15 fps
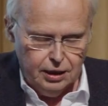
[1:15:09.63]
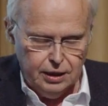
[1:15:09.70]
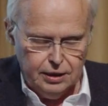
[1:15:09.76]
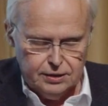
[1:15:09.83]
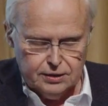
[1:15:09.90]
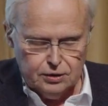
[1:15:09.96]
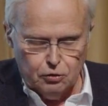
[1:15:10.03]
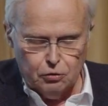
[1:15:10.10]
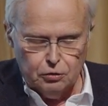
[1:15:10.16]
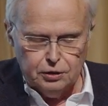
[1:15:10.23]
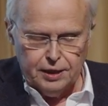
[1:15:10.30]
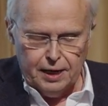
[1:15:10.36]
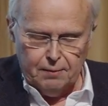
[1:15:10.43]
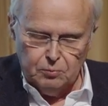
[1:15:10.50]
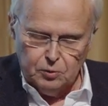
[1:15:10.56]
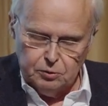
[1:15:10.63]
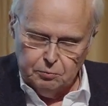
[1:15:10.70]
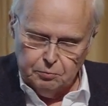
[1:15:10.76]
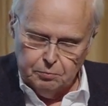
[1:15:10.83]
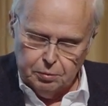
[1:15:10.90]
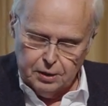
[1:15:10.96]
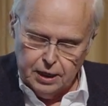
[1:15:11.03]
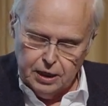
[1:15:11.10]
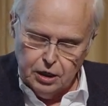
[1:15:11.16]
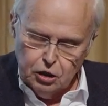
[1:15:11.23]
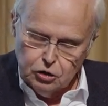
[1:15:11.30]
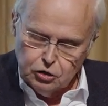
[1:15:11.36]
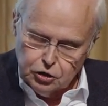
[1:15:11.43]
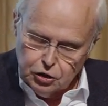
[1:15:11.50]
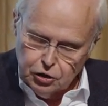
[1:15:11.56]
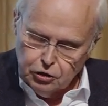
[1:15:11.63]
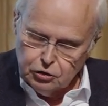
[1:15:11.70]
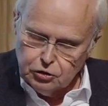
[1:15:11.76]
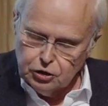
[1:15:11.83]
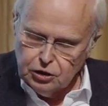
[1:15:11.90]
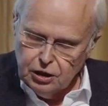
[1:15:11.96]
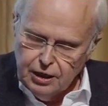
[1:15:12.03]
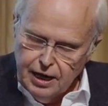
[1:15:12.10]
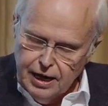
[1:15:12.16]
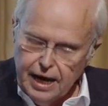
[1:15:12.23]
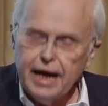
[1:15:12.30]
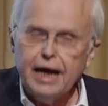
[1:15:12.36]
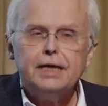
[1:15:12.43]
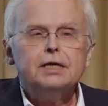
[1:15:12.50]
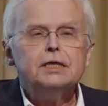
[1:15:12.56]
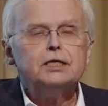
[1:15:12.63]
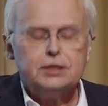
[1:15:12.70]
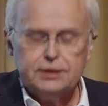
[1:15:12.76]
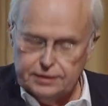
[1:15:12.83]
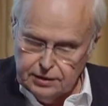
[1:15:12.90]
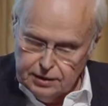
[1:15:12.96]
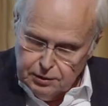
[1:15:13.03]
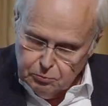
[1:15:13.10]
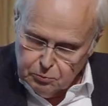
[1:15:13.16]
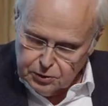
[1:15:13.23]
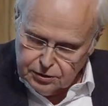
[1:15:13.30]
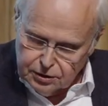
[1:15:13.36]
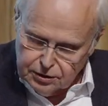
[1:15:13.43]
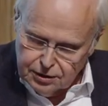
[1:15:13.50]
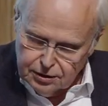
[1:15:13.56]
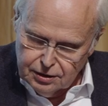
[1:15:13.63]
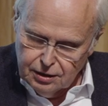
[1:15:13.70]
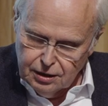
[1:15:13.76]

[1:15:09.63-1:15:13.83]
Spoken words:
is condemned by church, and it seems